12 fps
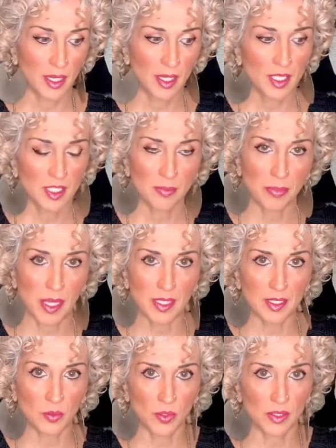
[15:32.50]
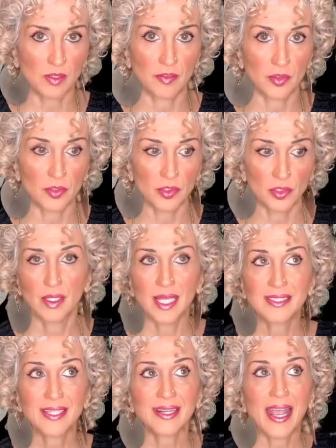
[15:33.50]
spent with the diffuser.
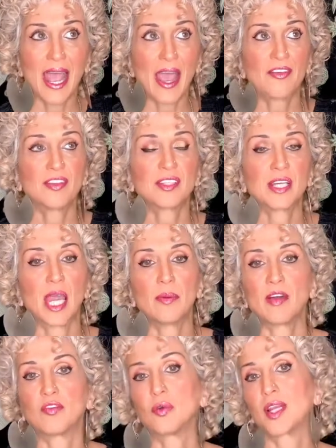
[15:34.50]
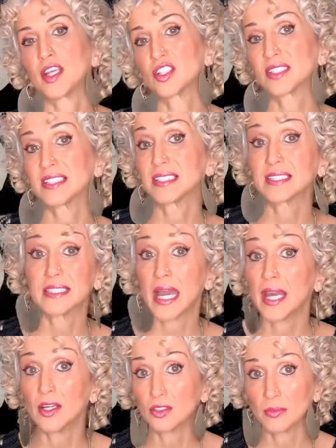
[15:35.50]
That's like half the time of when I just
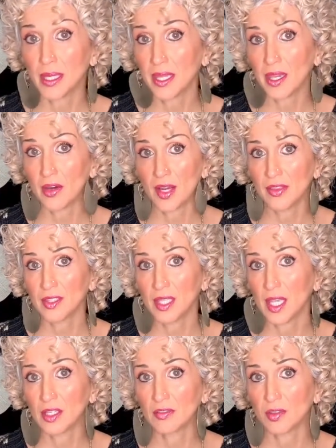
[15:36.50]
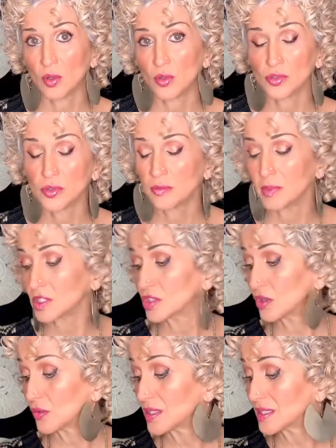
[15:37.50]
styled my hair at the end of the whole treatment.
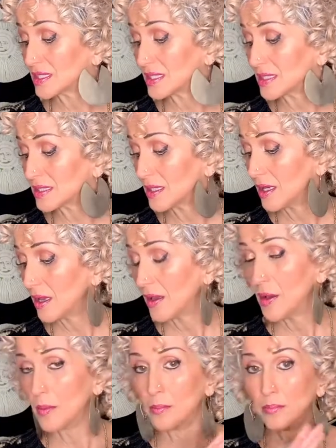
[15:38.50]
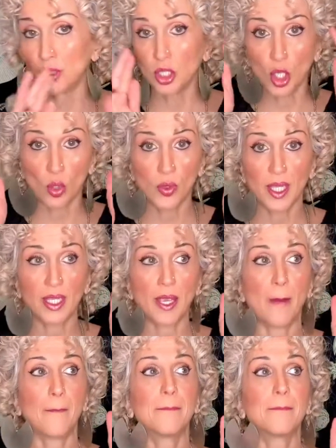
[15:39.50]
So this is blowing
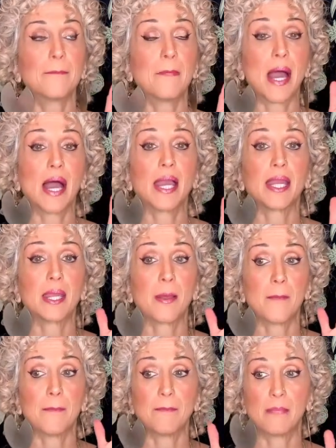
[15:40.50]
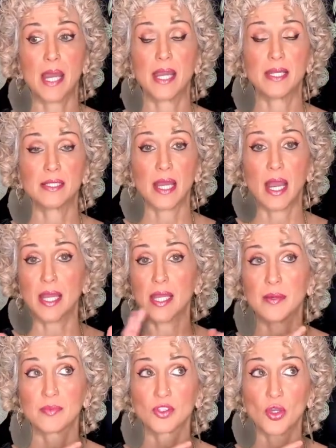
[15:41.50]
my mind. I
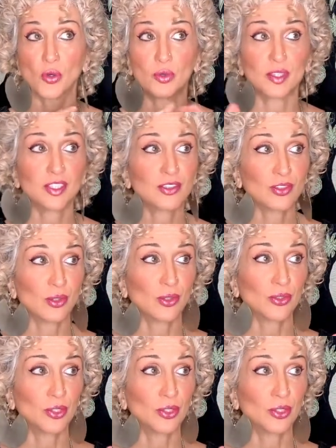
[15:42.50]
am totally sold.